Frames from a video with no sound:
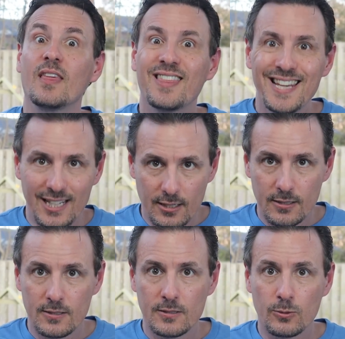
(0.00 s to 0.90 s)
think.
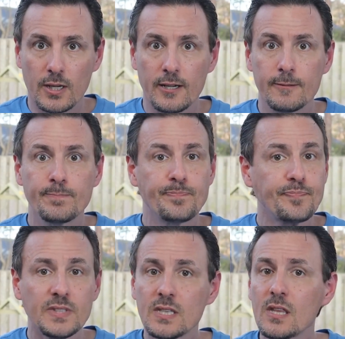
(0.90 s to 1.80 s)
Okay,
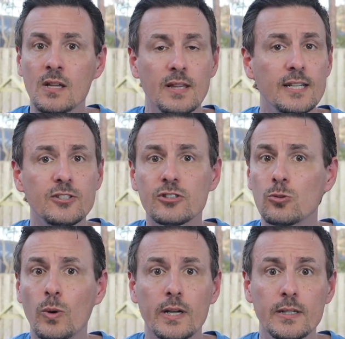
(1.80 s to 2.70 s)
that's just the
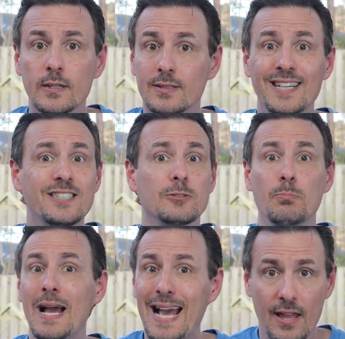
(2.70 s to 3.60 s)
way it is. That's just
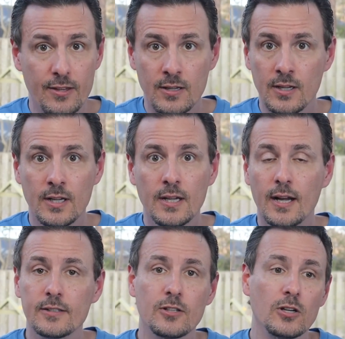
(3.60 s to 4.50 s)
math.
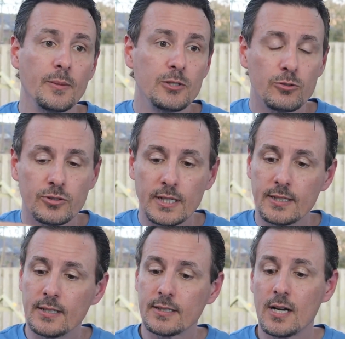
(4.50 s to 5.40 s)
And so let me know what you think
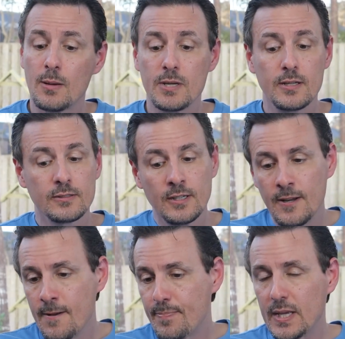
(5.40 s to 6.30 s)
down in the comments.
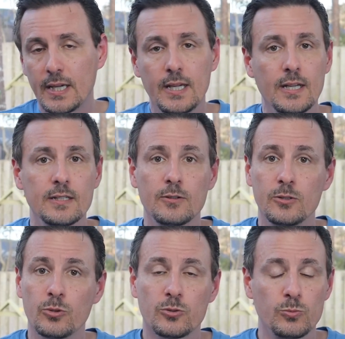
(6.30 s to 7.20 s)
Again, it
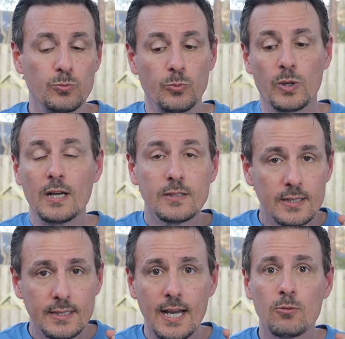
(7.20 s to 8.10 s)
was when I look at
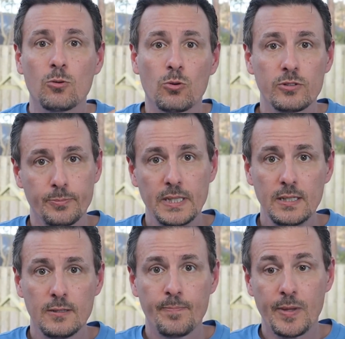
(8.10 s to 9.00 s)
that data, what worries
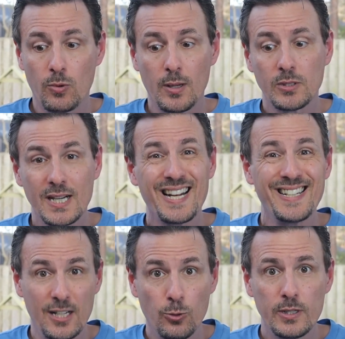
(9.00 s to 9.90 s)
me and why I'm glad I
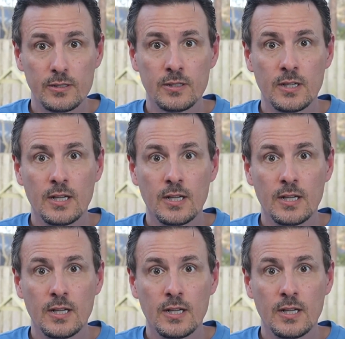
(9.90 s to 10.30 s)
know it